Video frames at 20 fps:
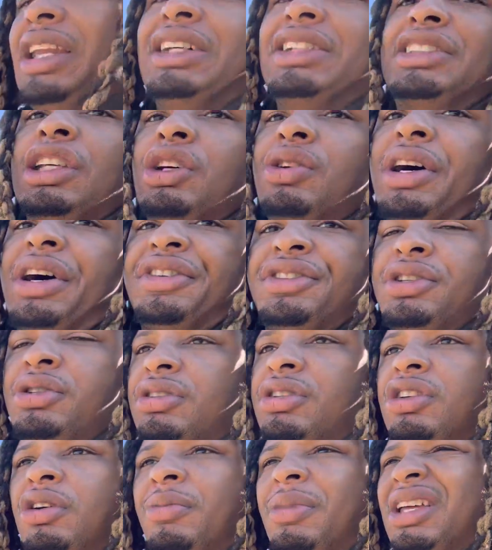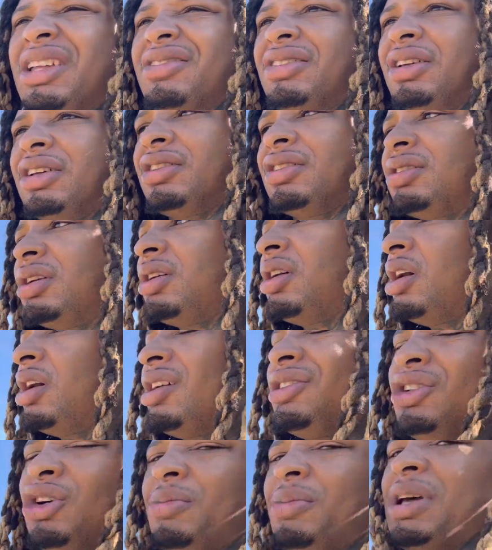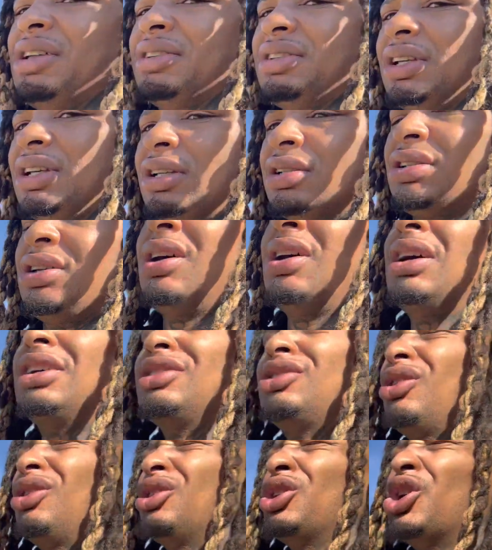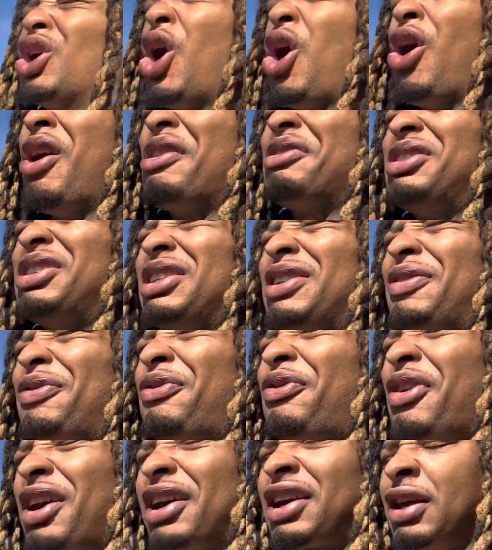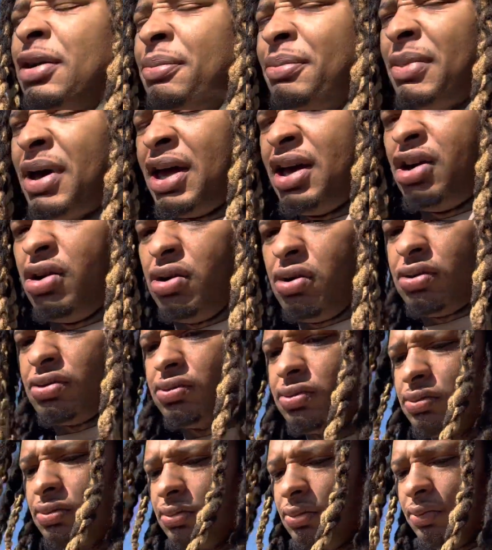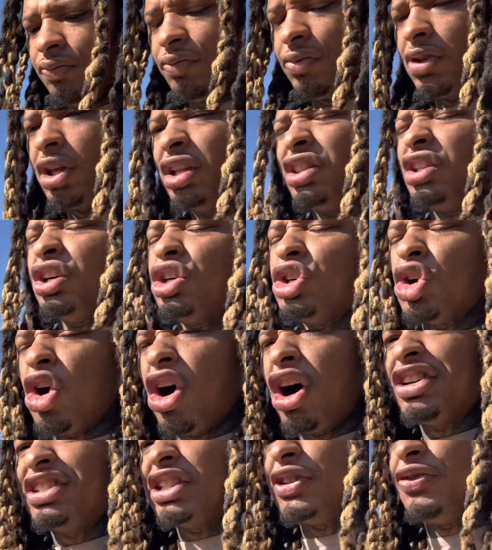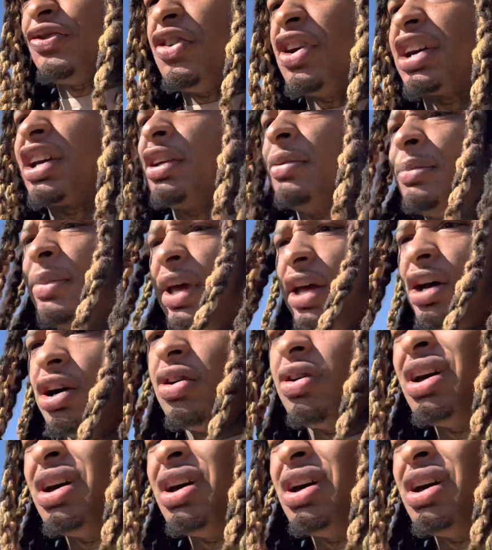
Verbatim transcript: I still got Zeus. It don't make sense. Don't make sense. So the largest fucking male, the largest fucking male